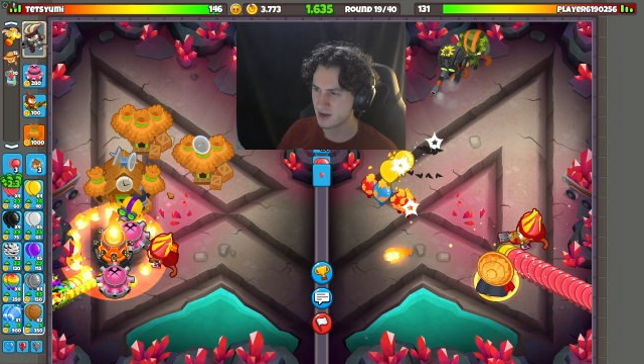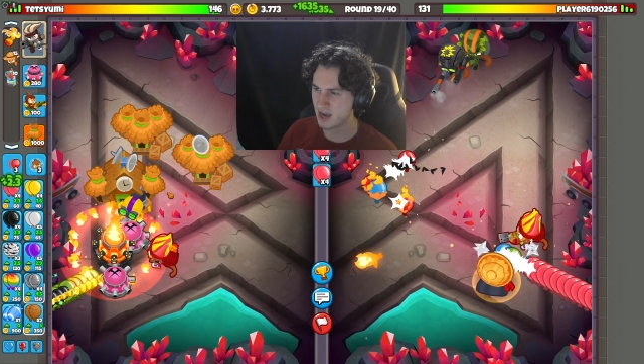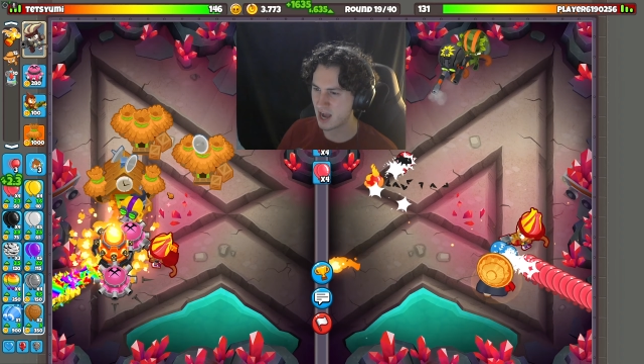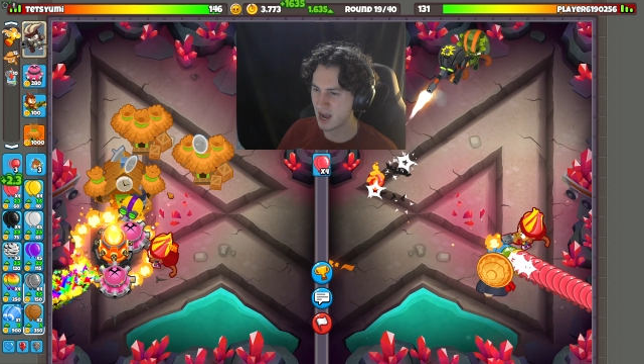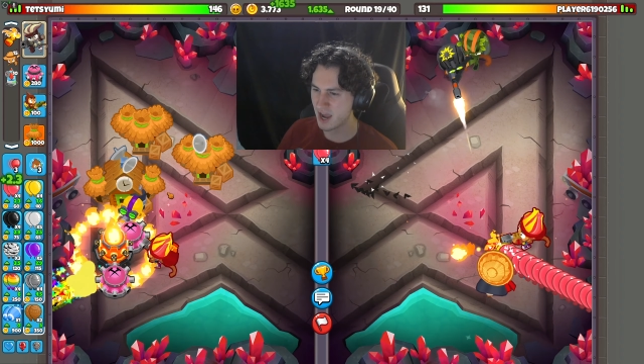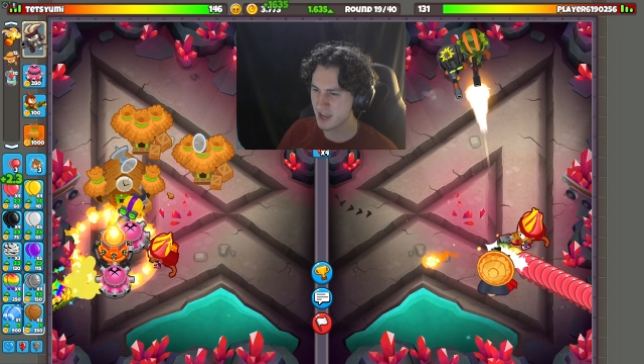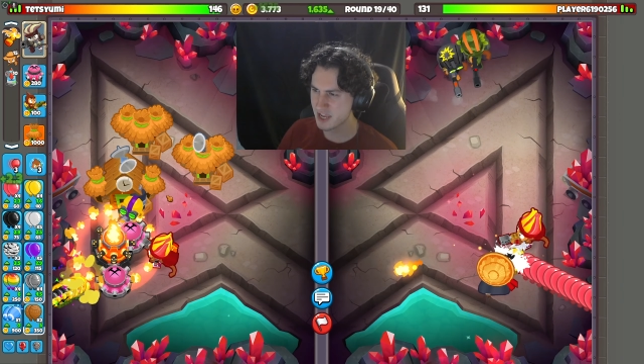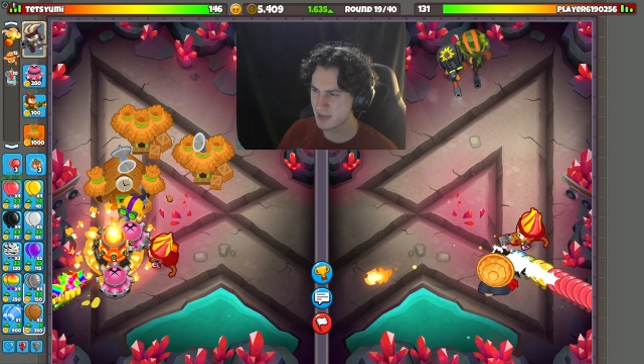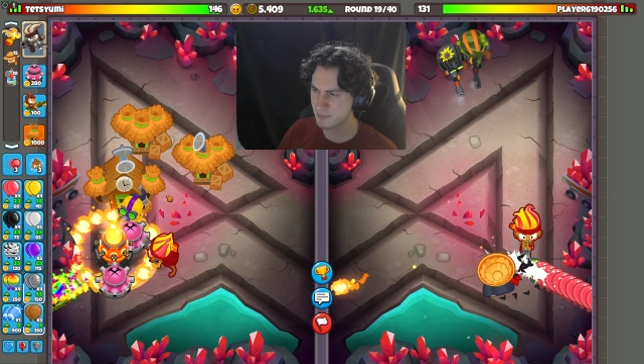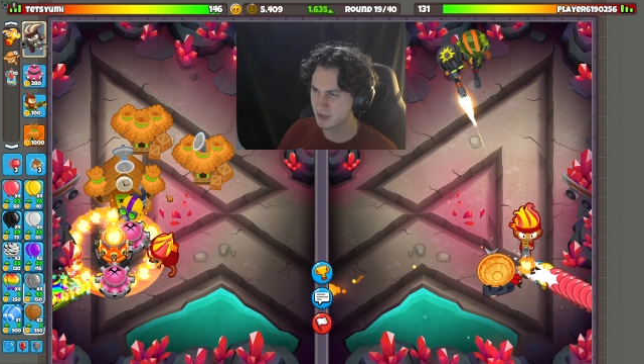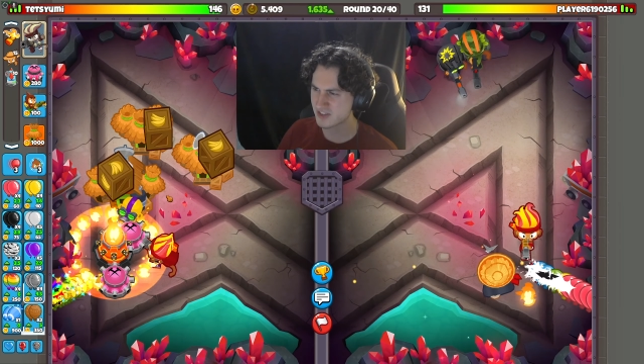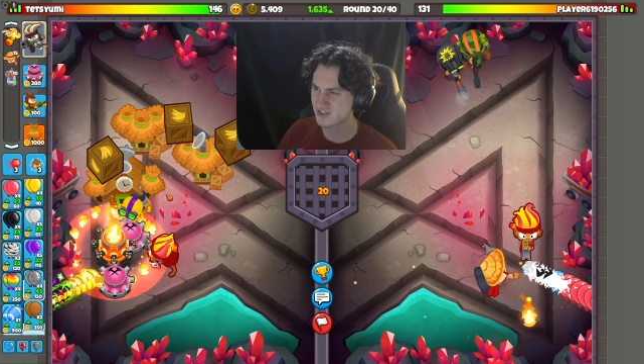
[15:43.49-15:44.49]
I
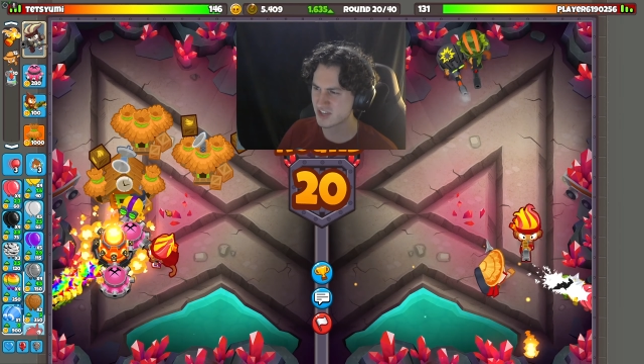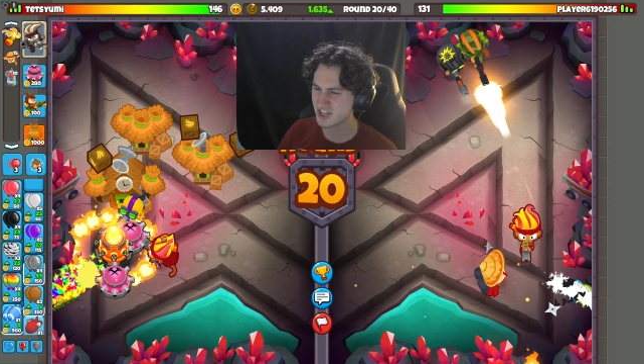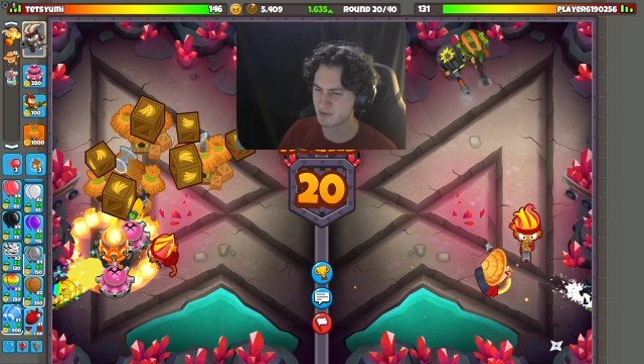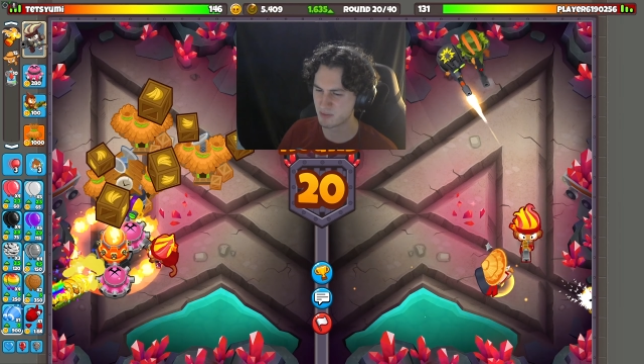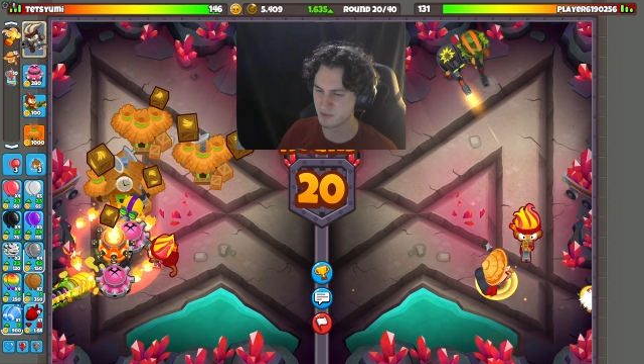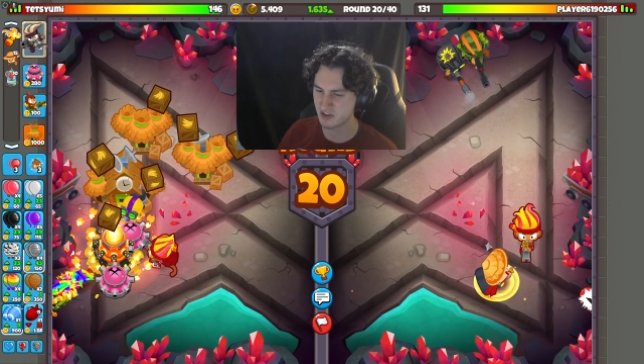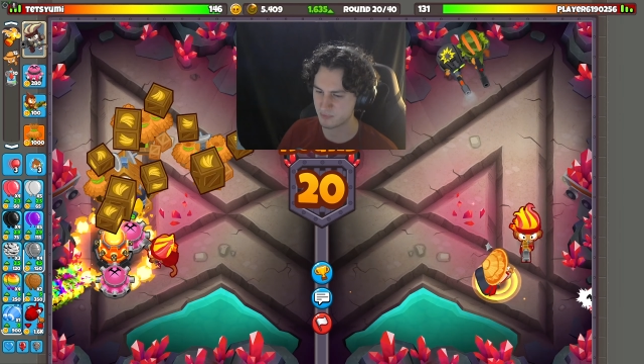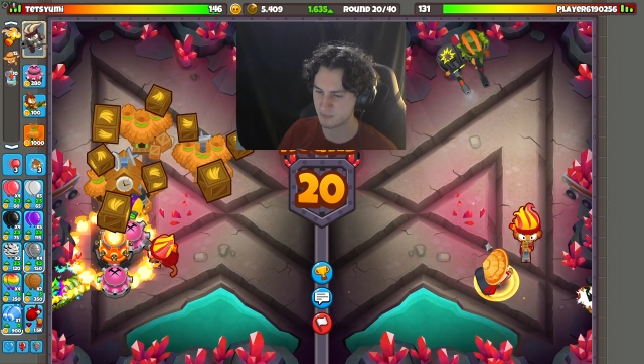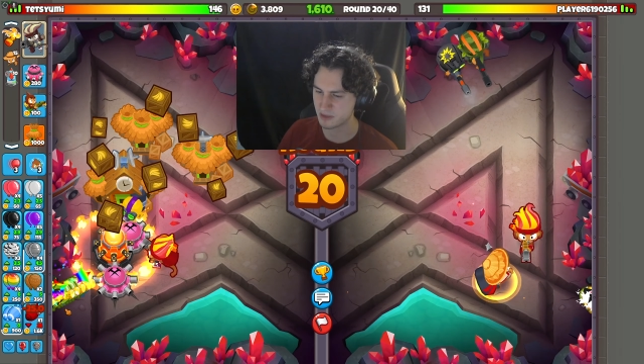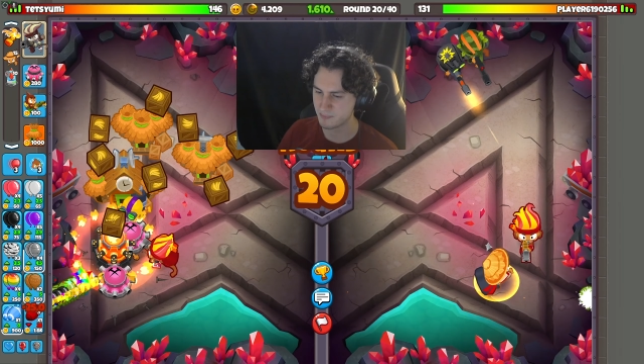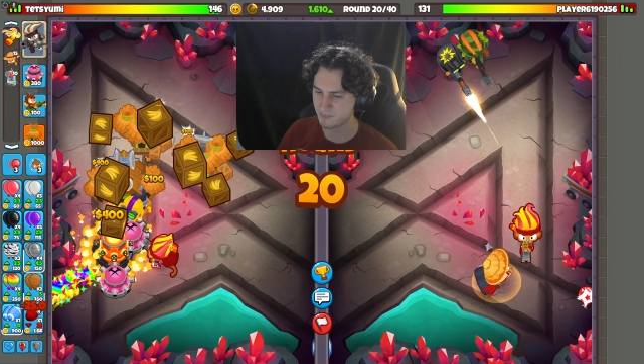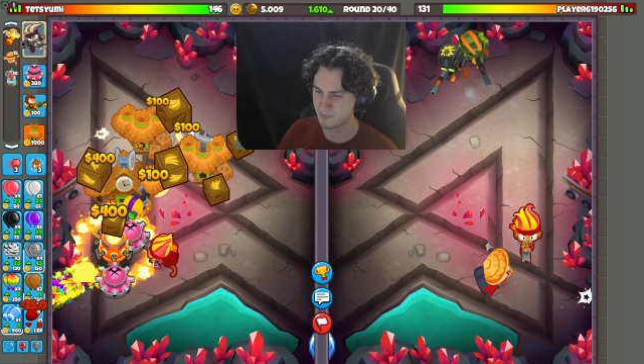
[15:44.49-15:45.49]
am going to send him a BFB.
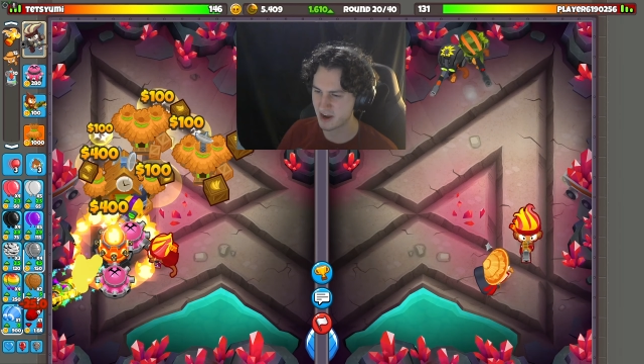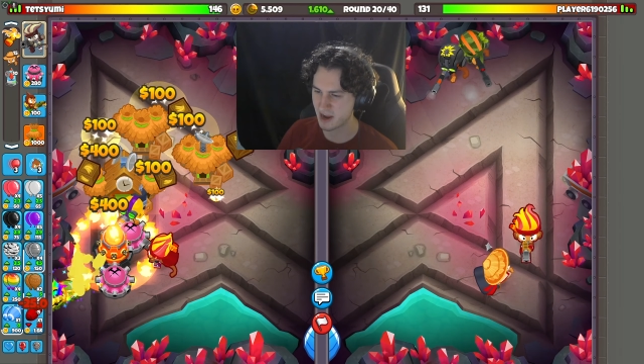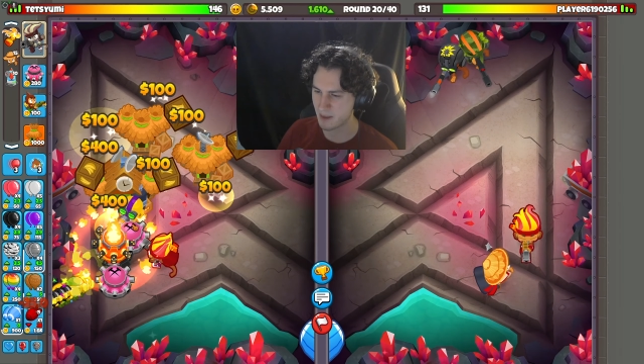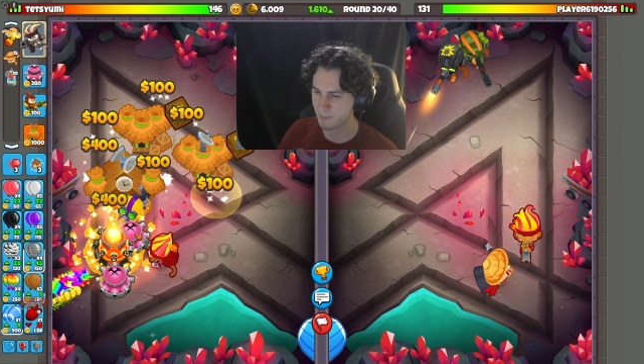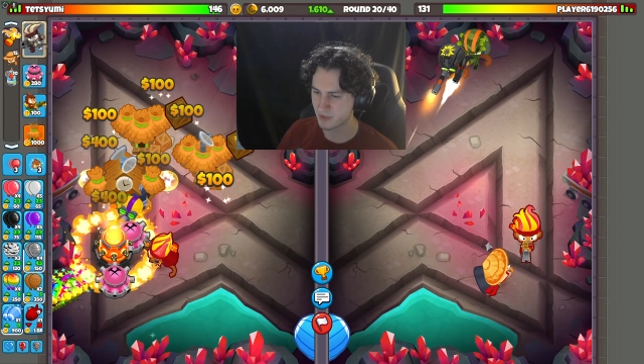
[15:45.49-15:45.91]
I am.